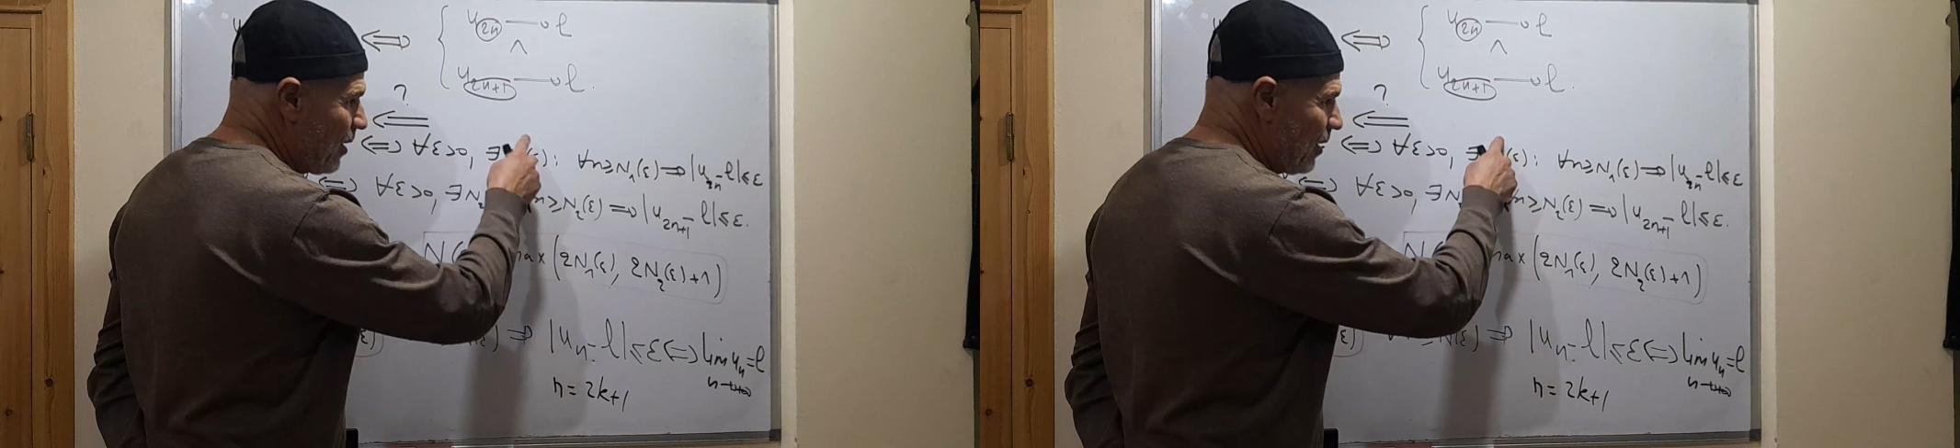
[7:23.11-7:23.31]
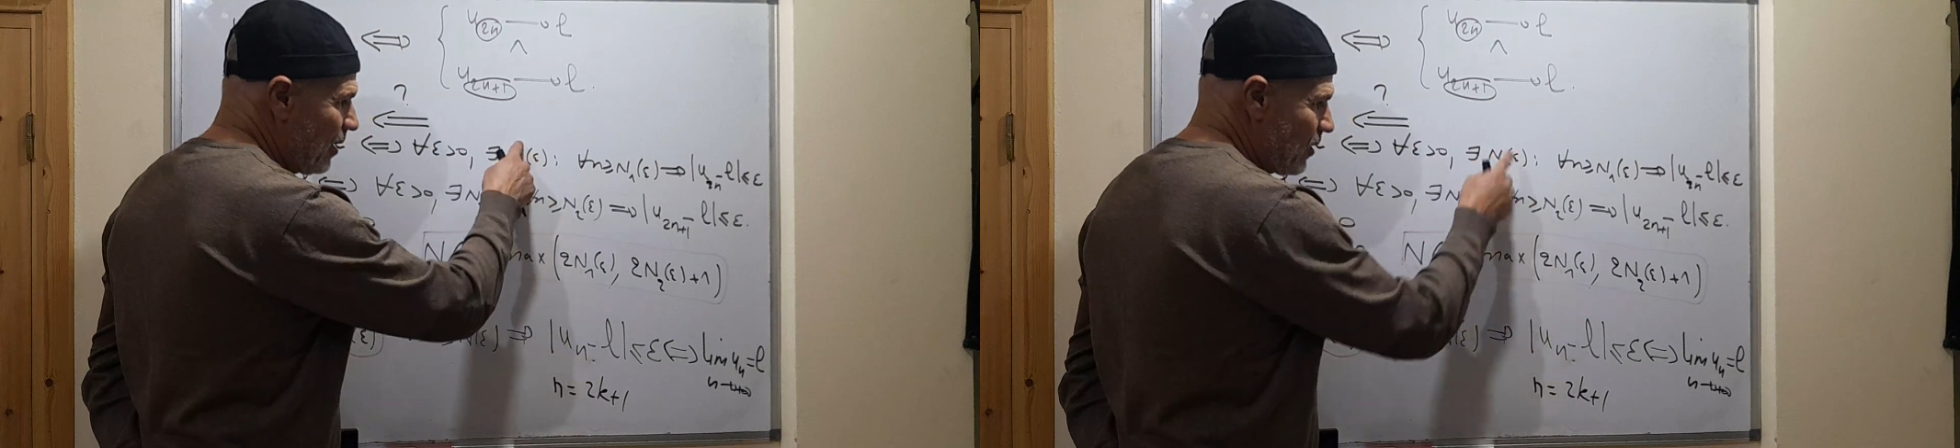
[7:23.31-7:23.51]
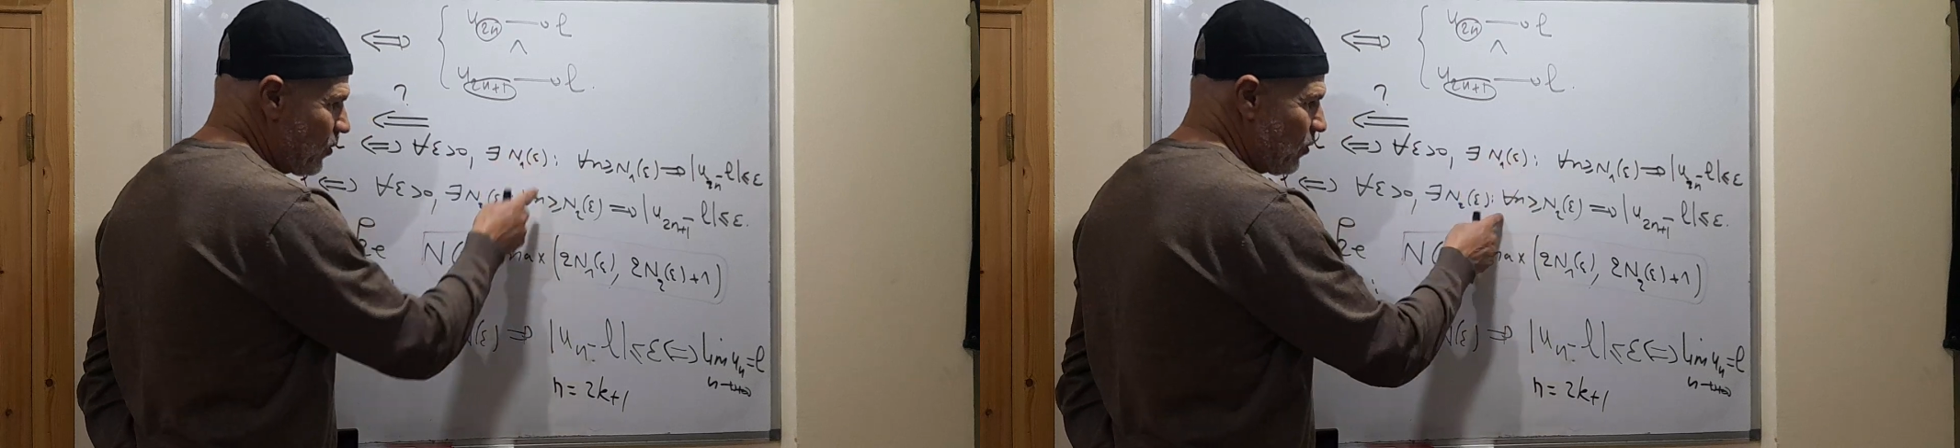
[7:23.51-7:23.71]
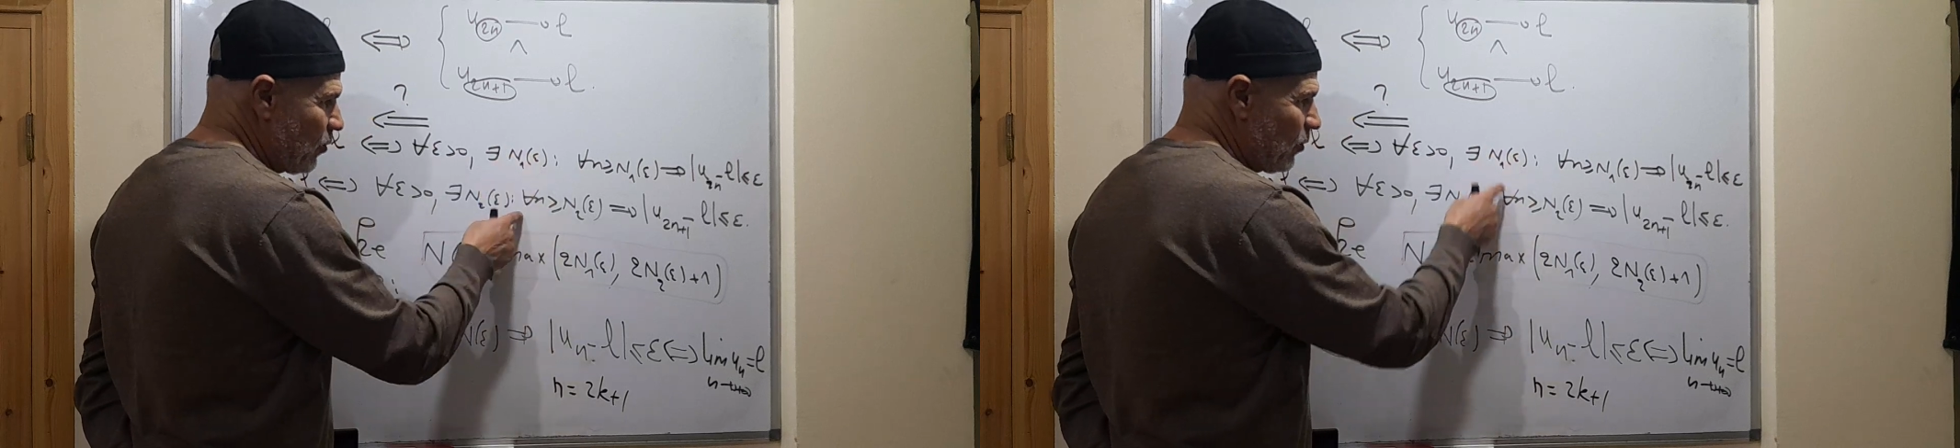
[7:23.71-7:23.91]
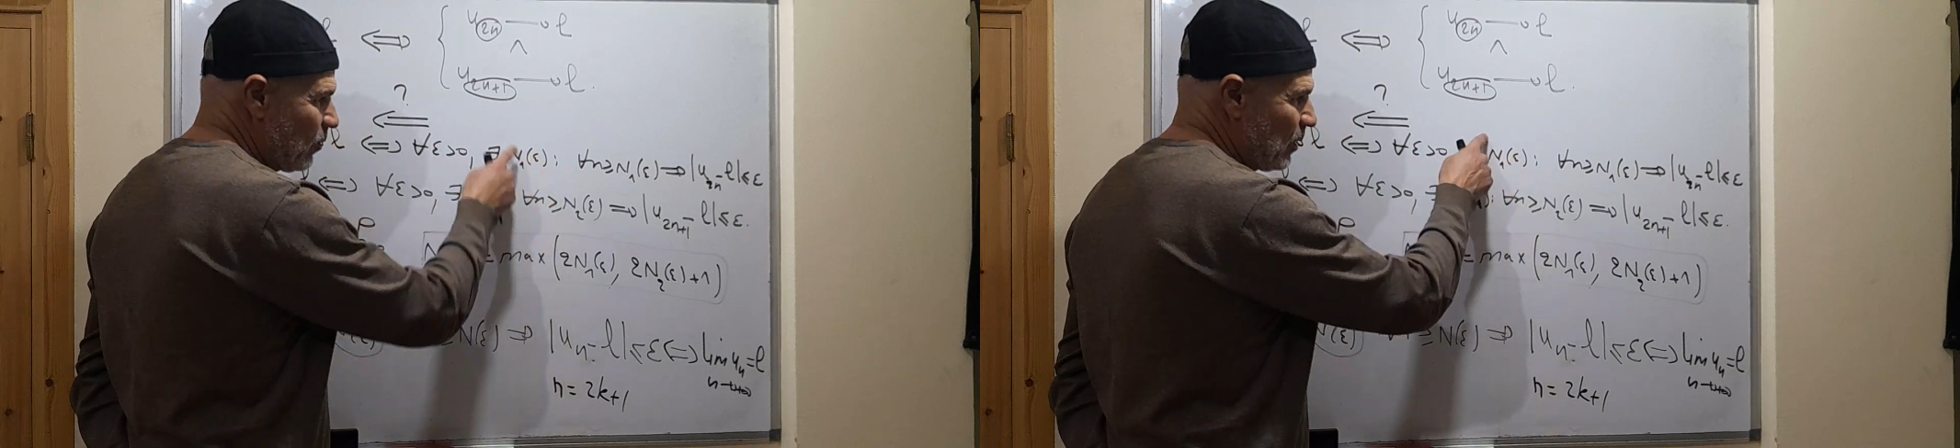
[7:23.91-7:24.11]
these
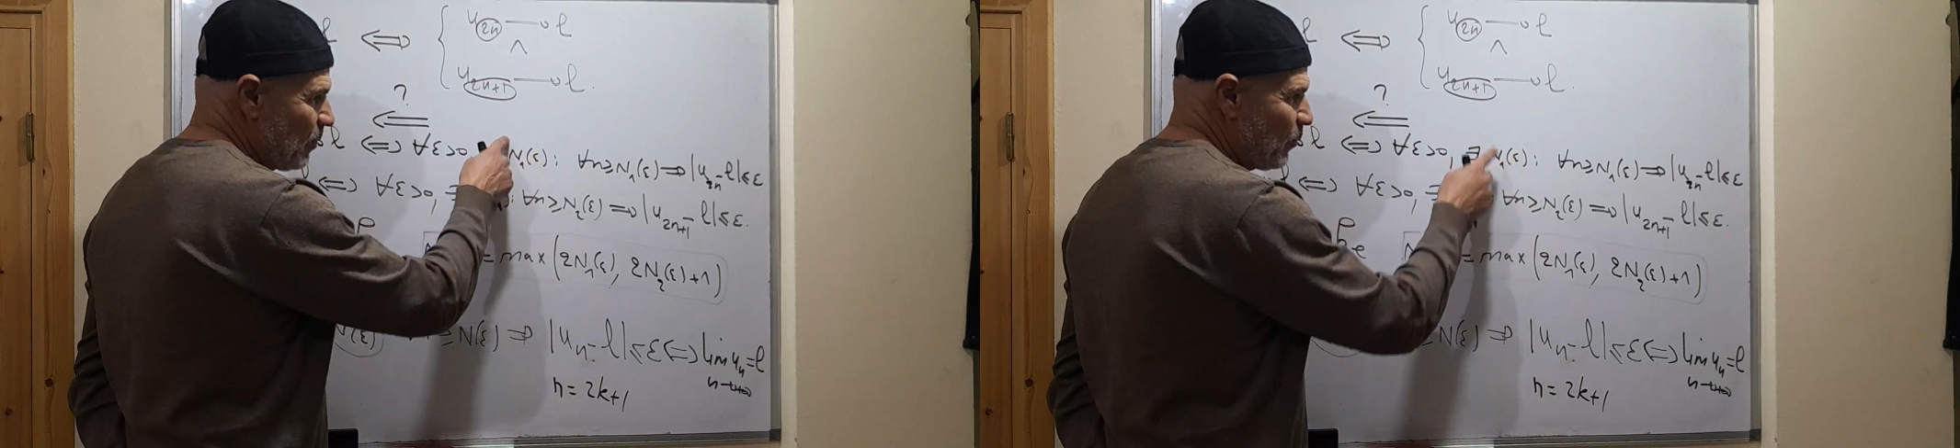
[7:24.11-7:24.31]
two